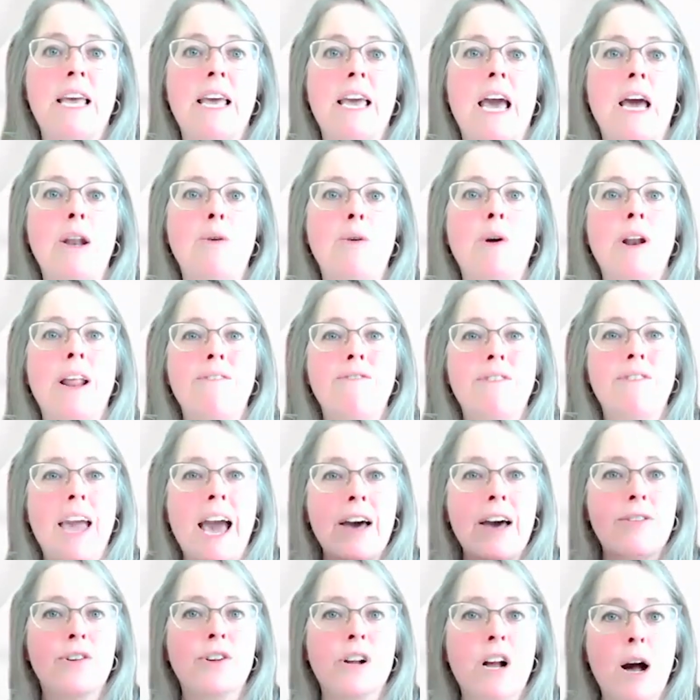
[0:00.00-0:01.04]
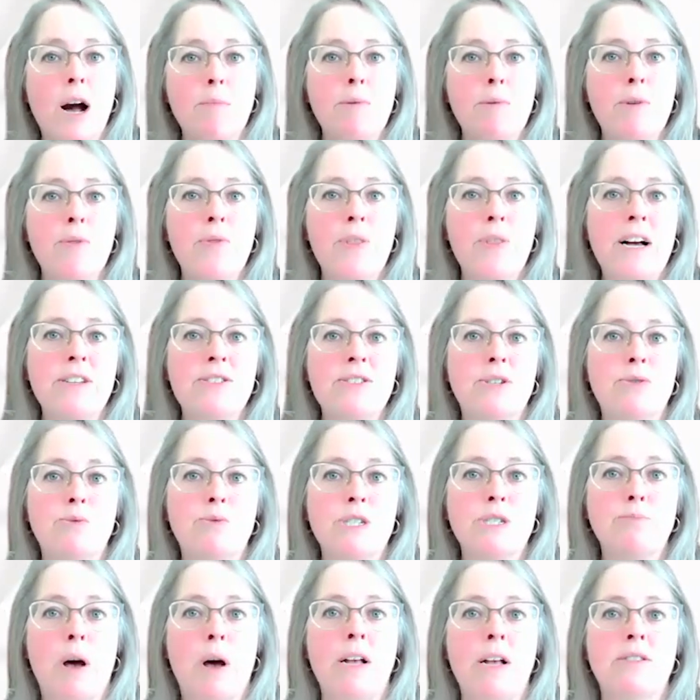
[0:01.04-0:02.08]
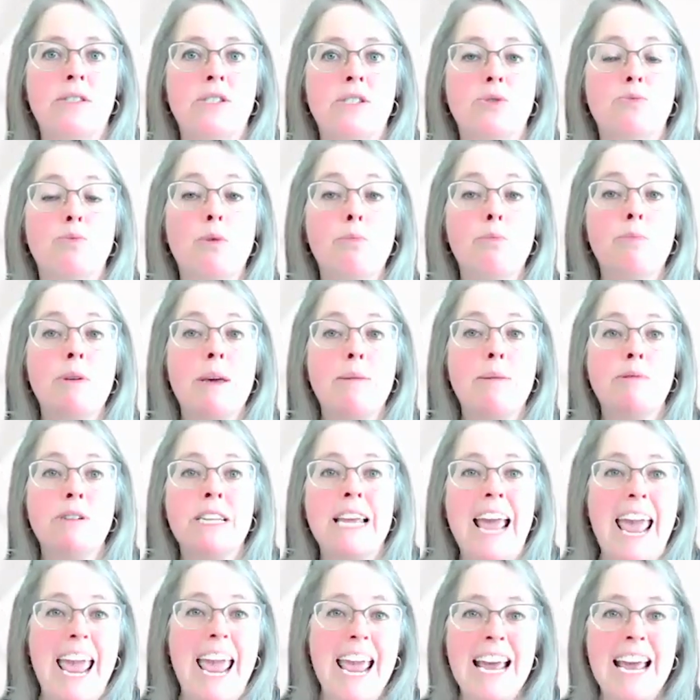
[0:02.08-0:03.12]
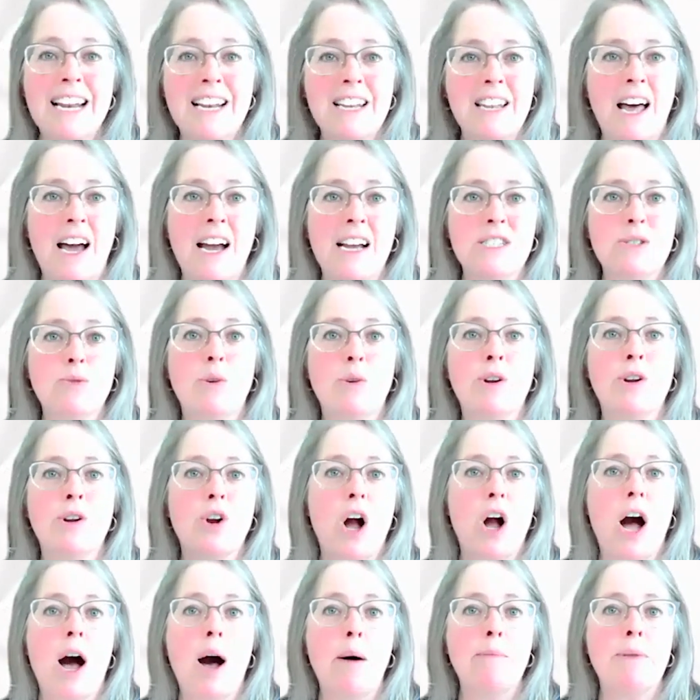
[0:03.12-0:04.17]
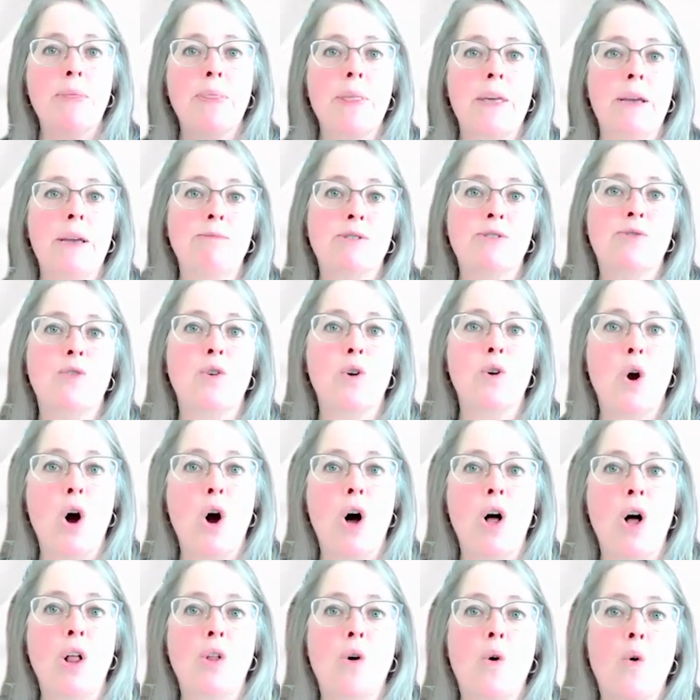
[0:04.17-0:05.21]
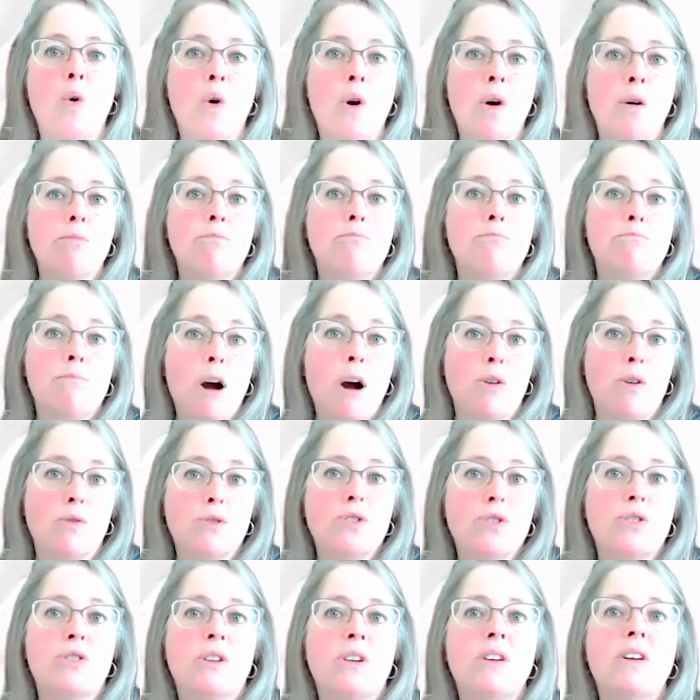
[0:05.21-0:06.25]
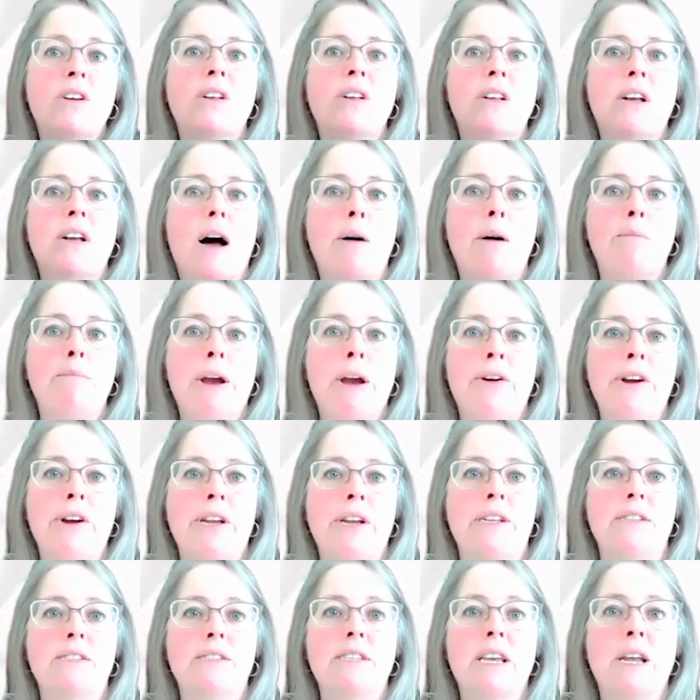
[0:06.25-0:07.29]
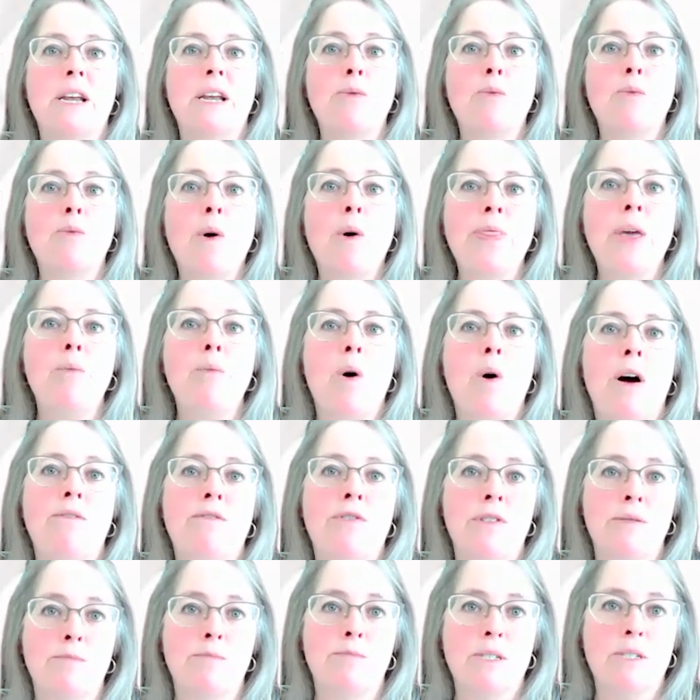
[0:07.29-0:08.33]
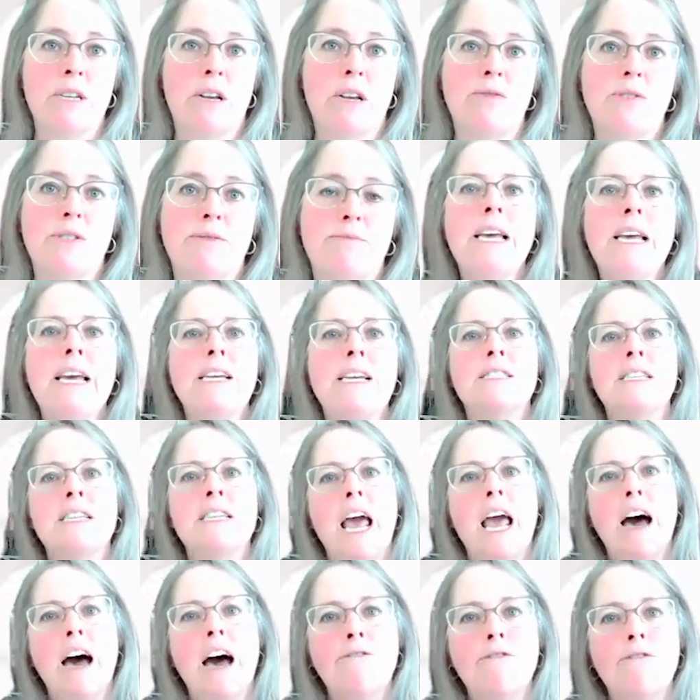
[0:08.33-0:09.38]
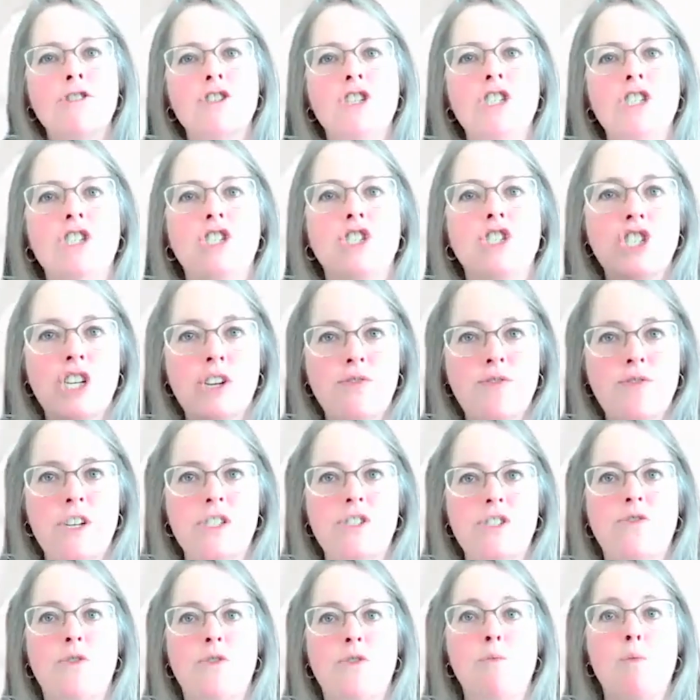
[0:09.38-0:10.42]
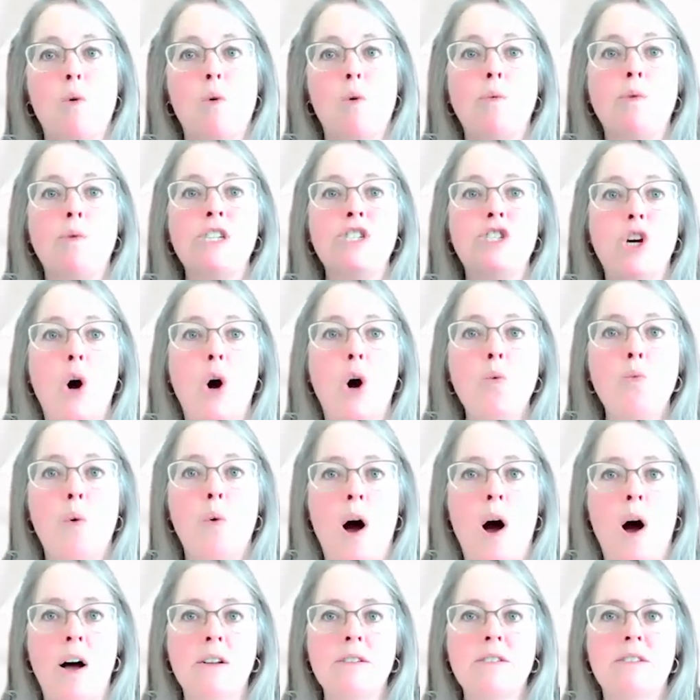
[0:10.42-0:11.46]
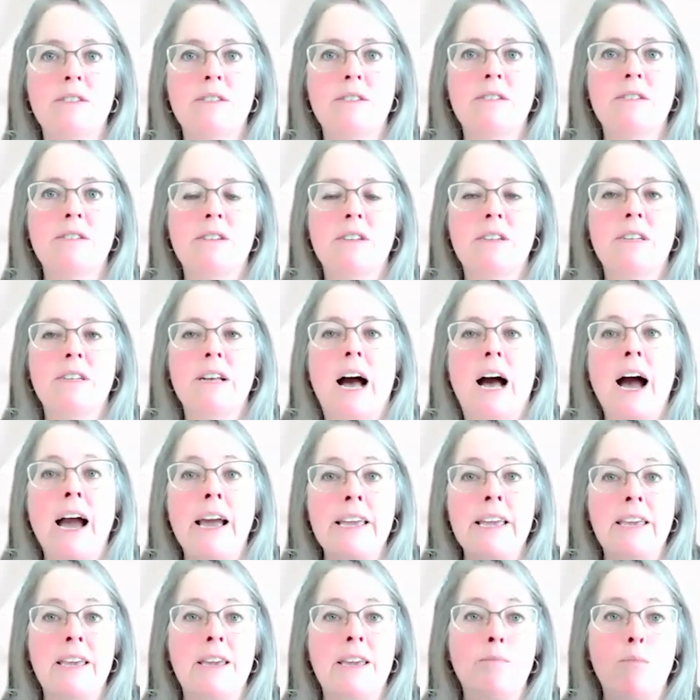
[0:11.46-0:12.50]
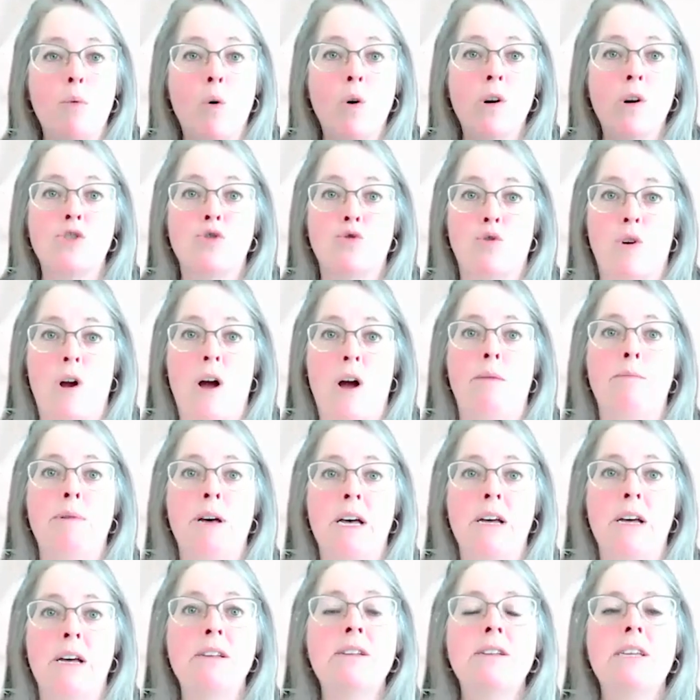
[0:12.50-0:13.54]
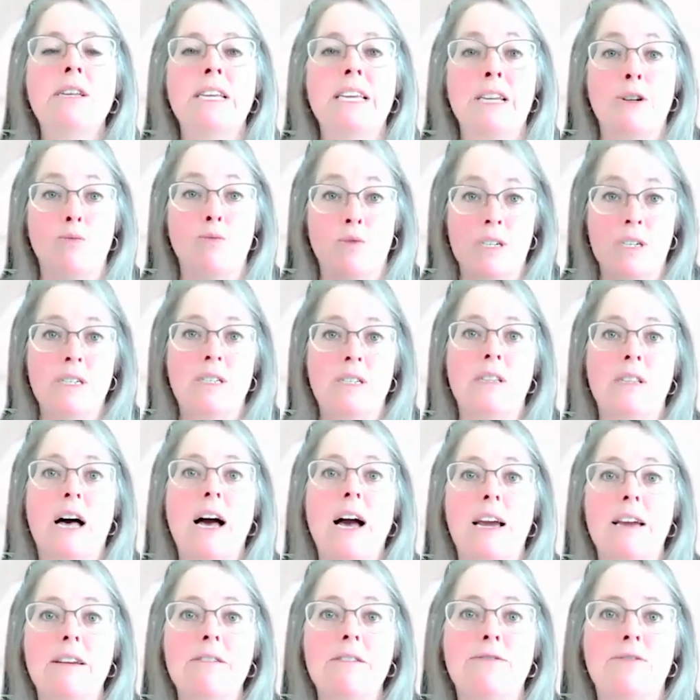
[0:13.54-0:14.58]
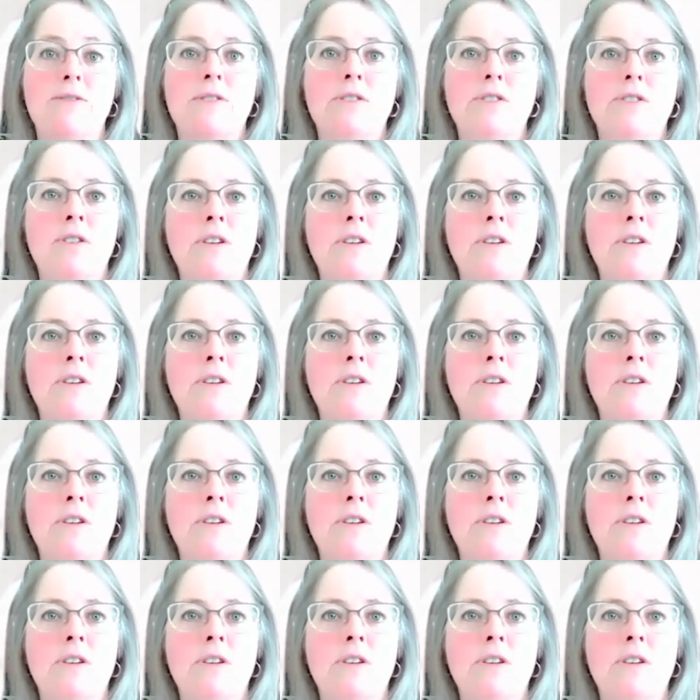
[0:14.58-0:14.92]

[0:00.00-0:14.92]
And when I've gathered a couple thousand responses, we'll be able to analyze what are common themes for all or most Americans and what they want for themselves. It's an effort to shift us from what we don't want, i.e., more drama in real life,